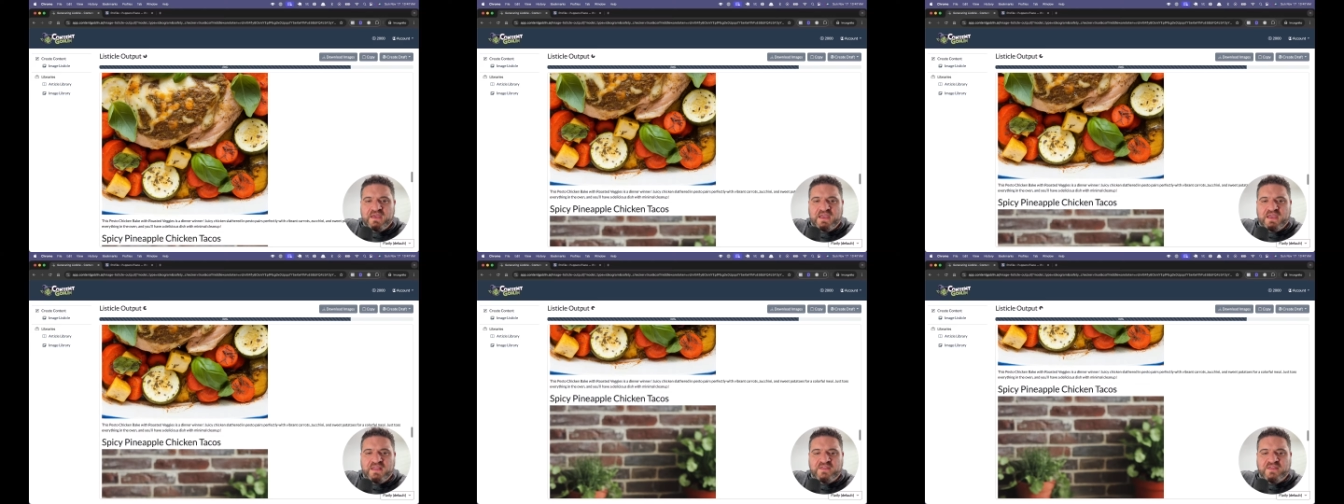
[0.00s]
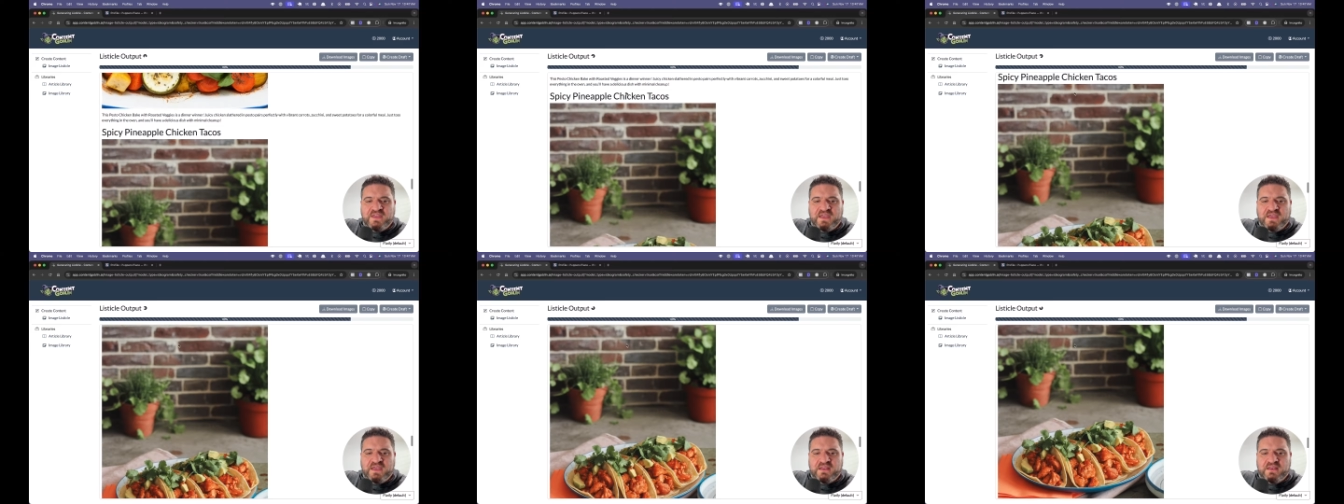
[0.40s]
And
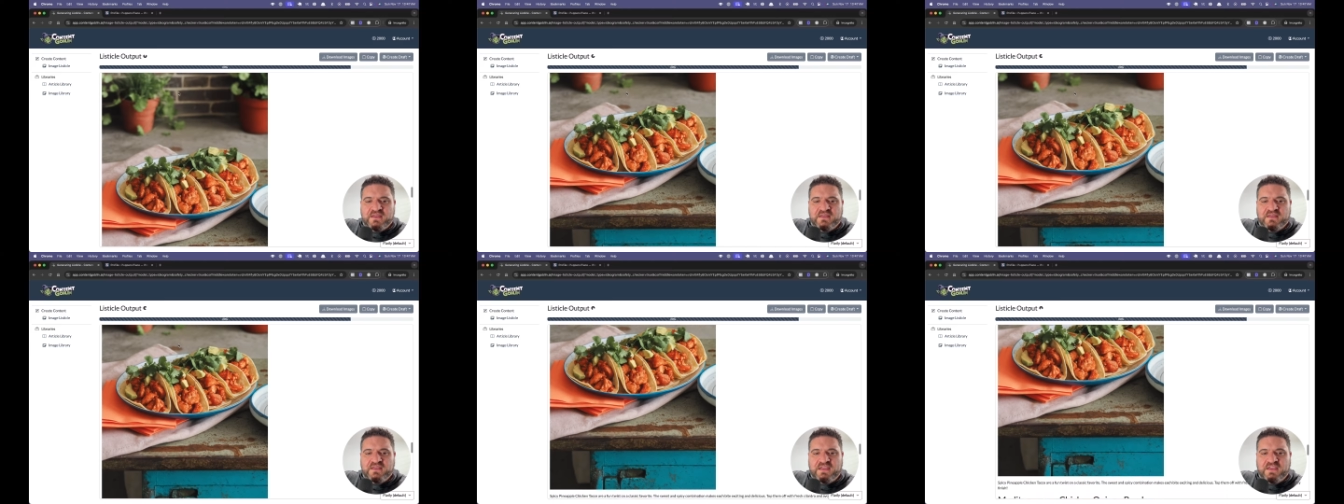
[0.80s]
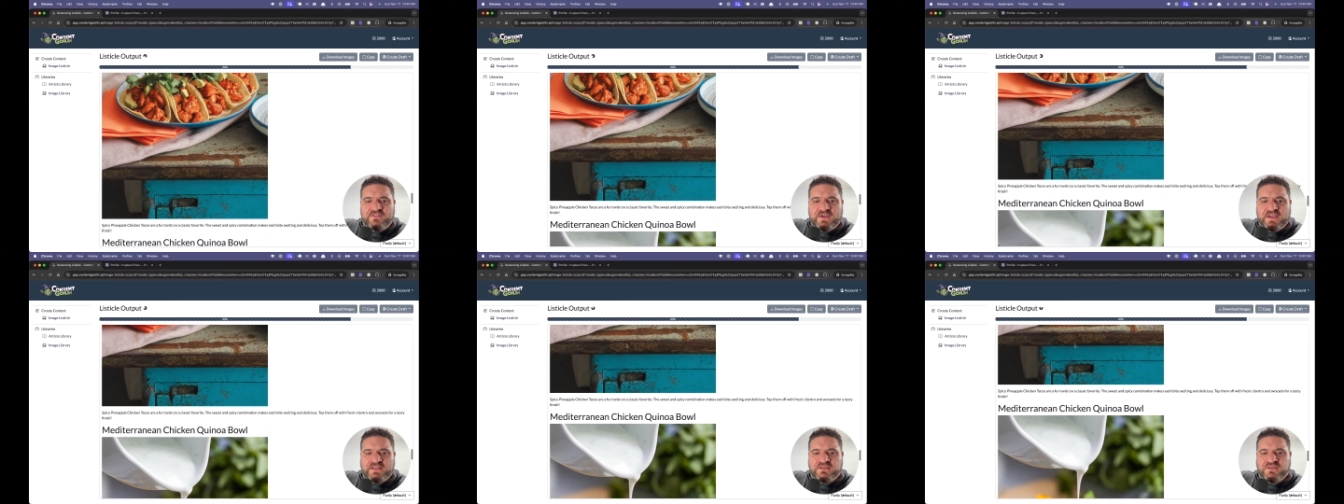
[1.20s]
then if
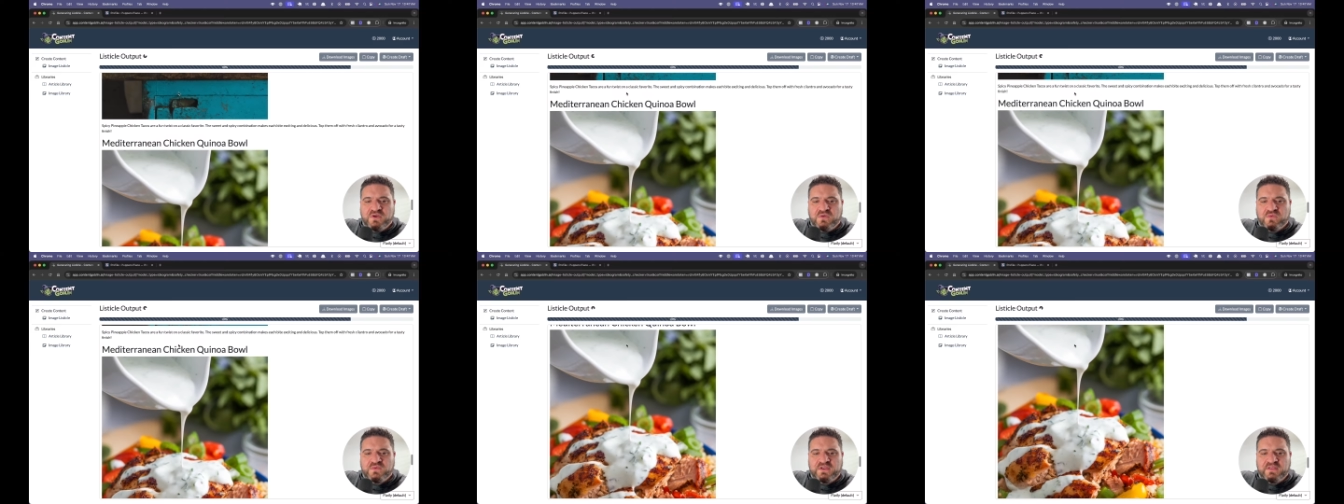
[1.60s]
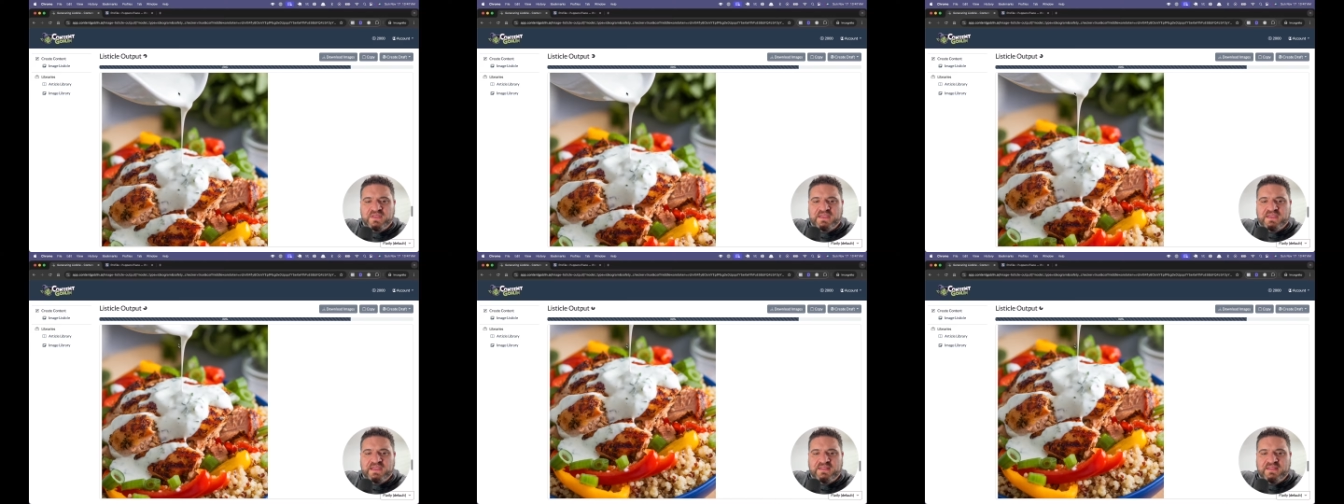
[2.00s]
I don't really
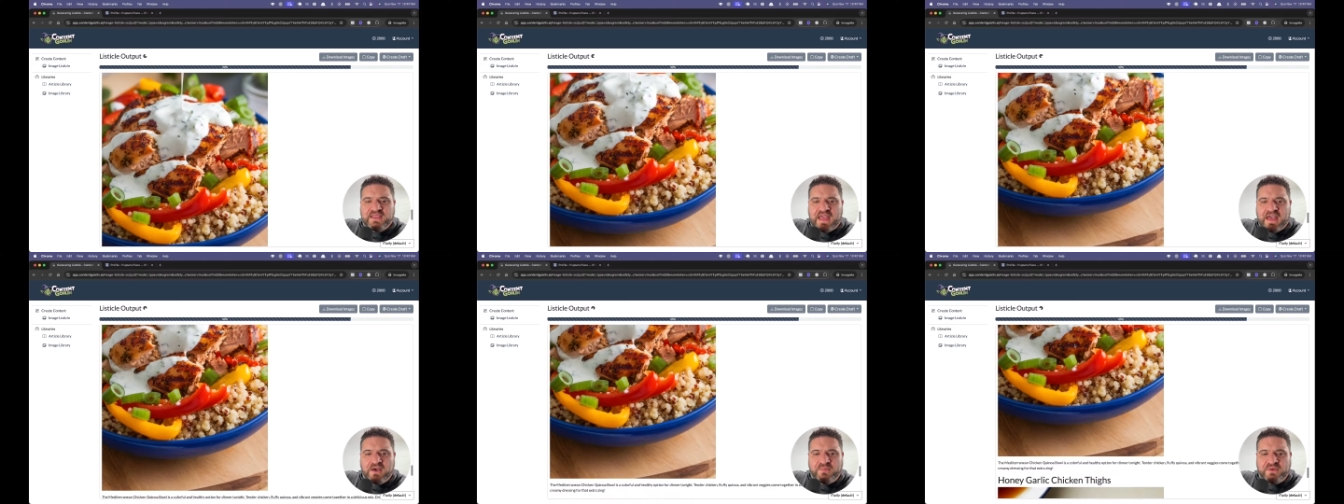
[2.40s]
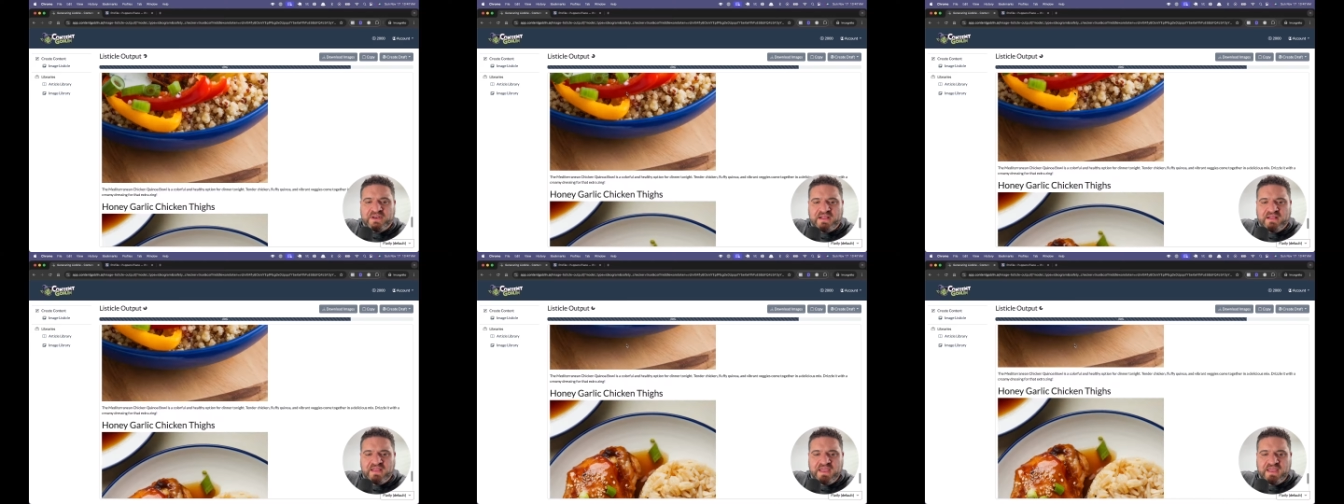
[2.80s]
get the output
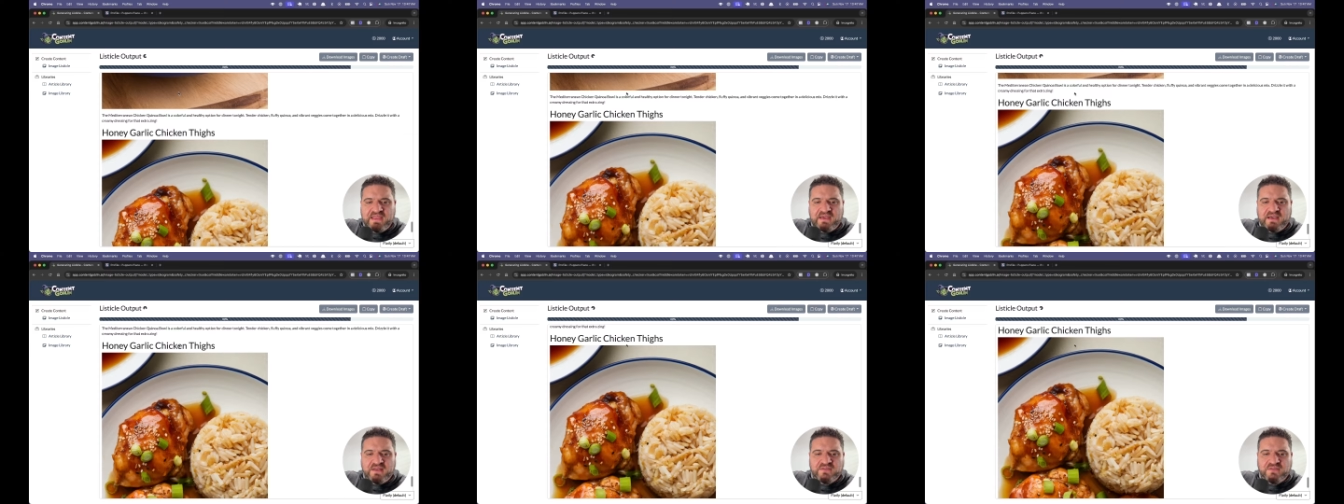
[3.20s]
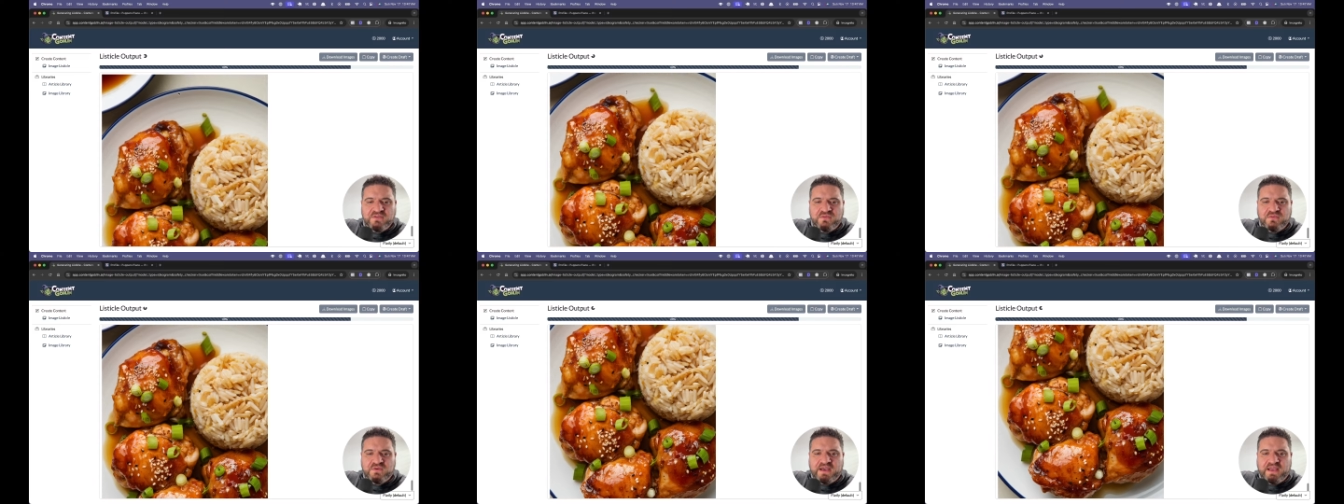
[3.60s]
I like, I'll
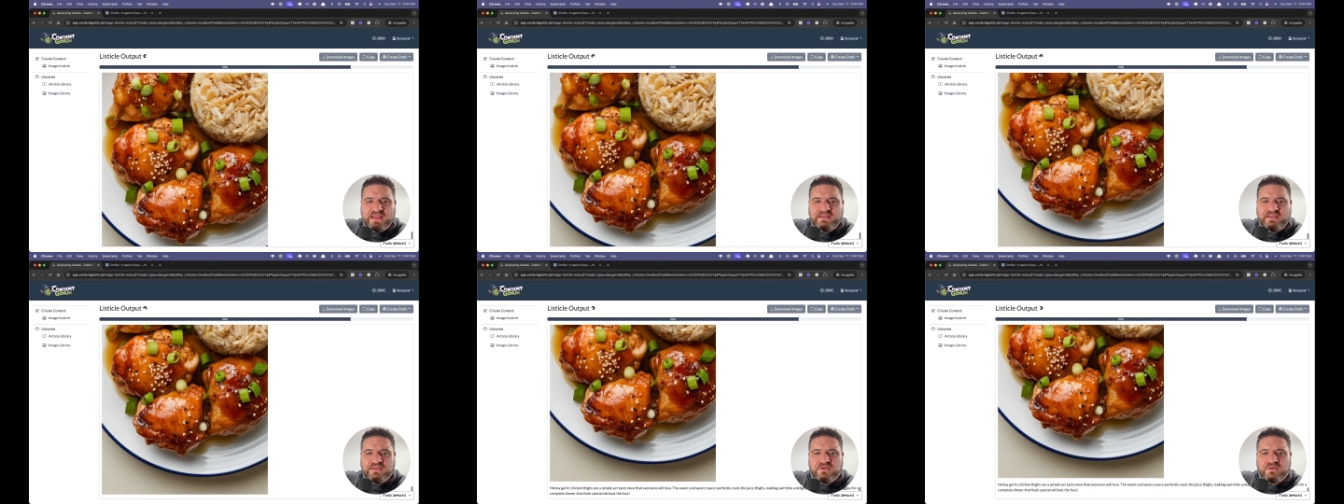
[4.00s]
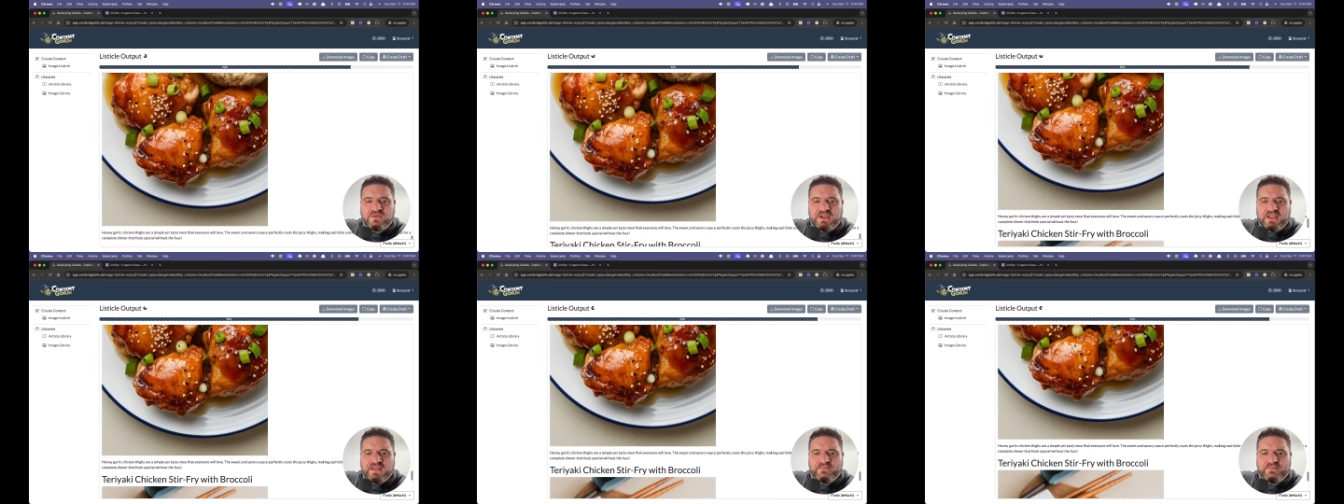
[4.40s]
do
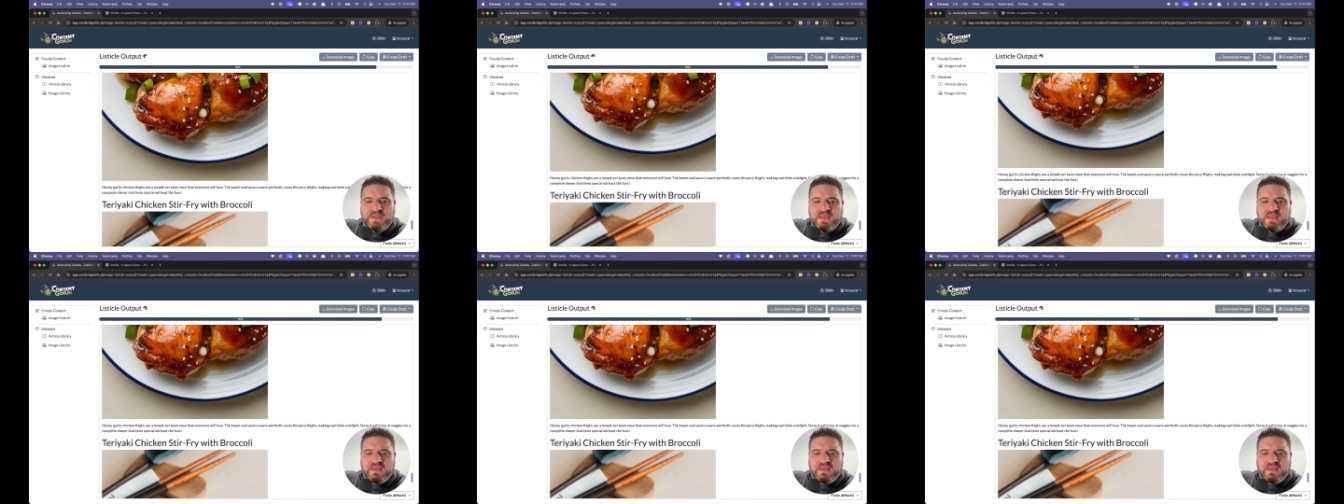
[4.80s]
Ideogram